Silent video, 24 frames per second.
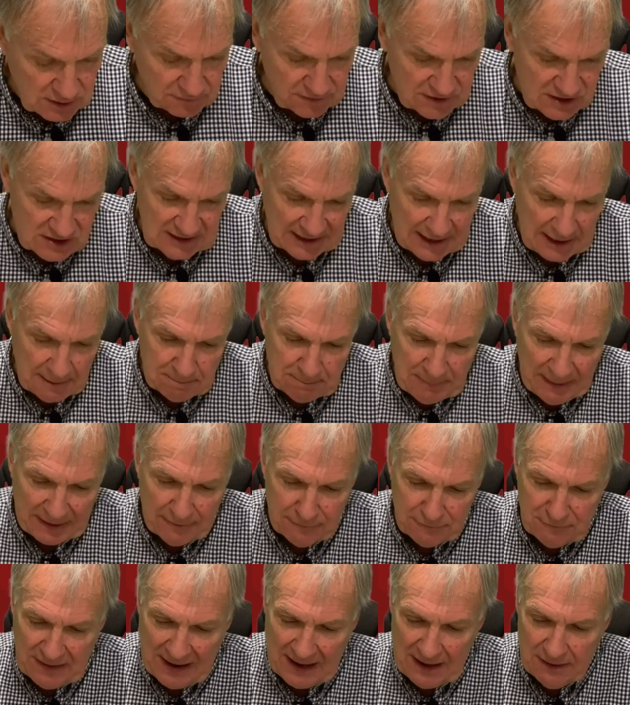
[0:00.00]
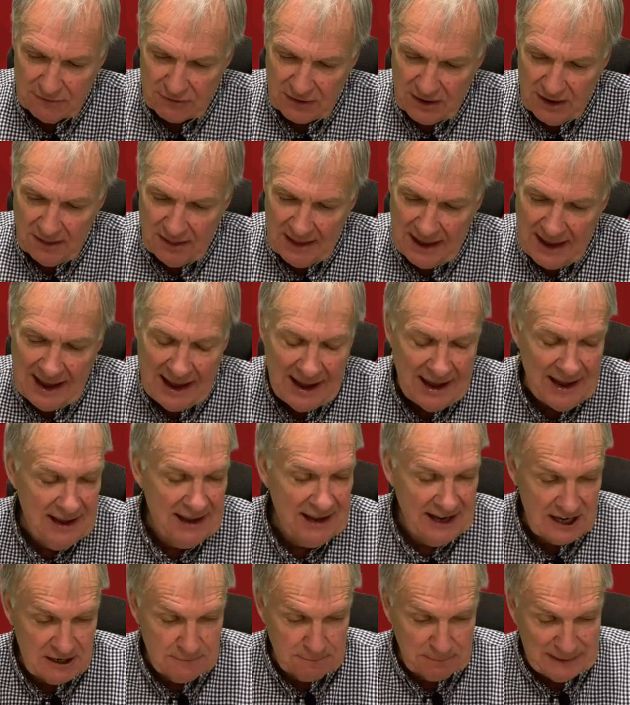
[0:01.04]
obviously a big favourite there.
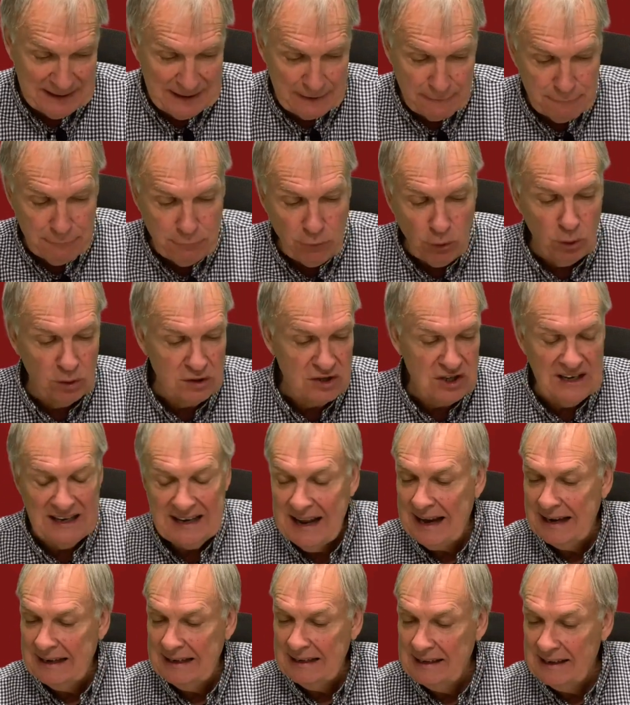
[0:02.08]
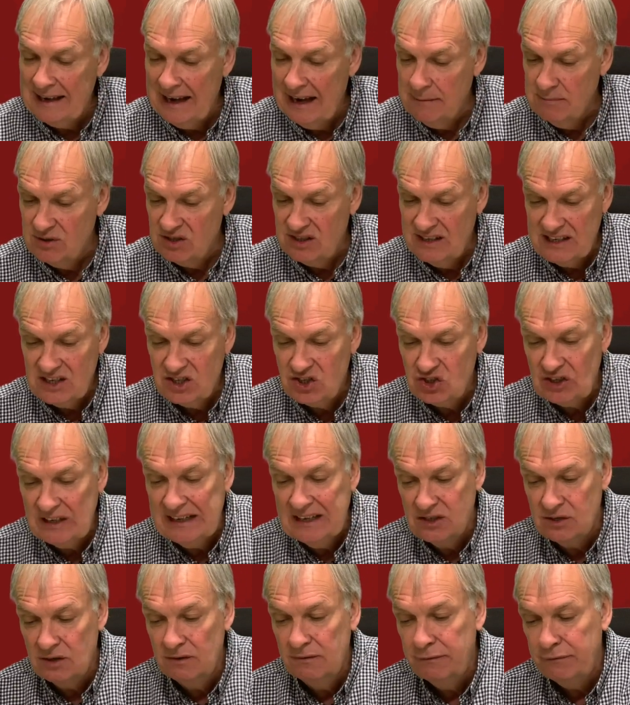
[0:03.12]
He's played 49 games this
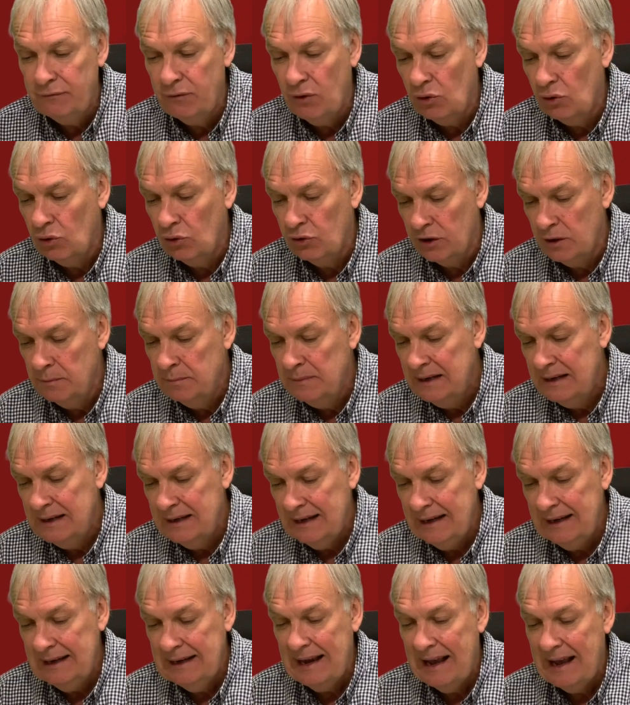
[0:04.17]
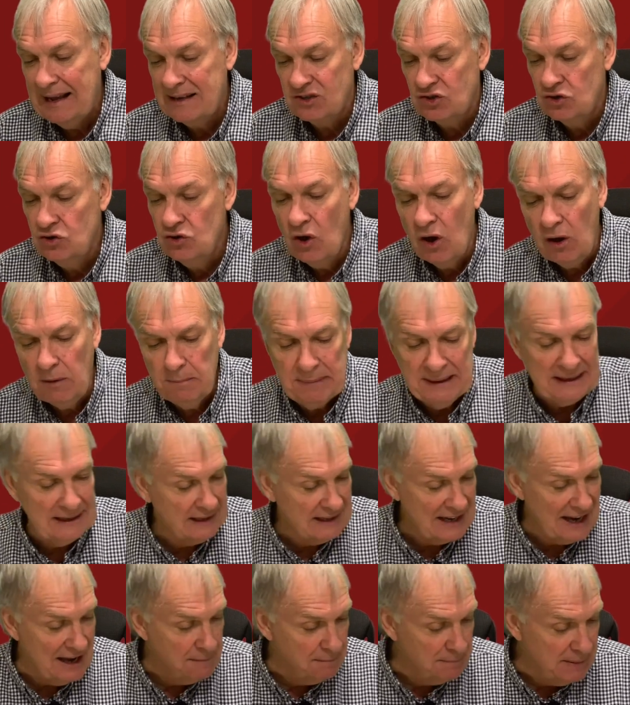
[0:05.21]
season for them. He has not been
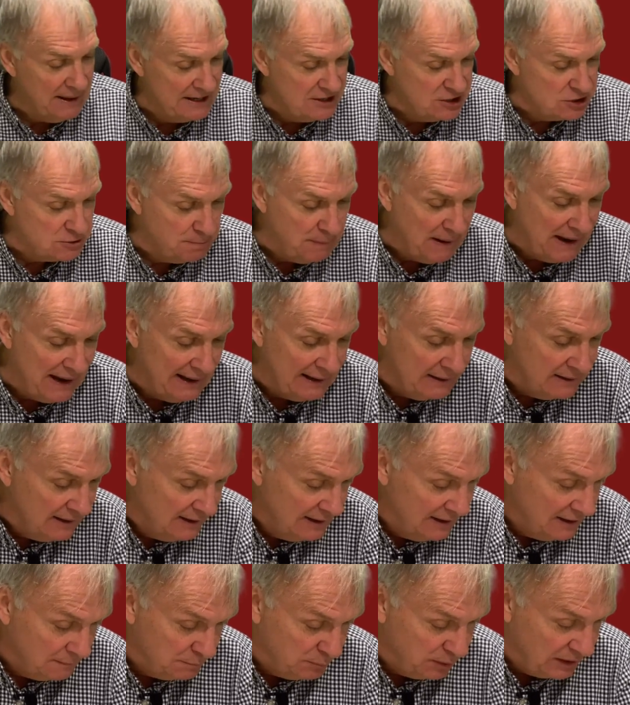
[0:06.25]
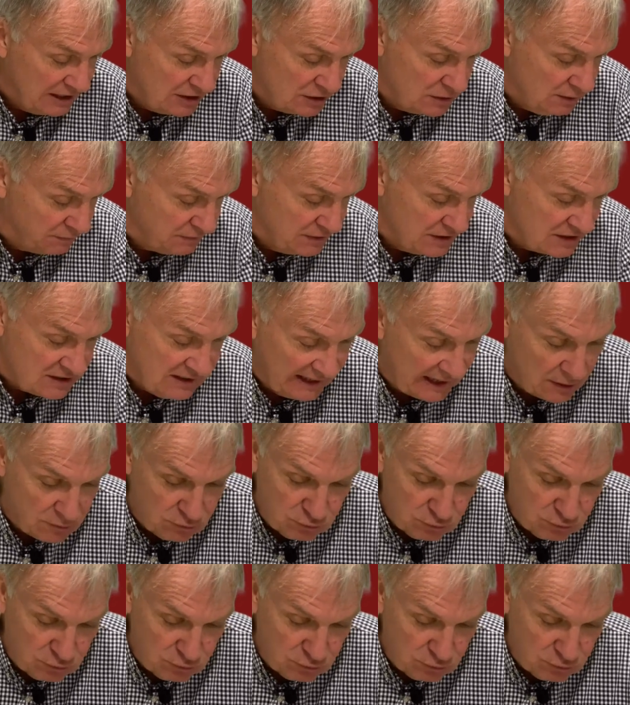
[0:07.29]
capped by Spain, but he's obviously a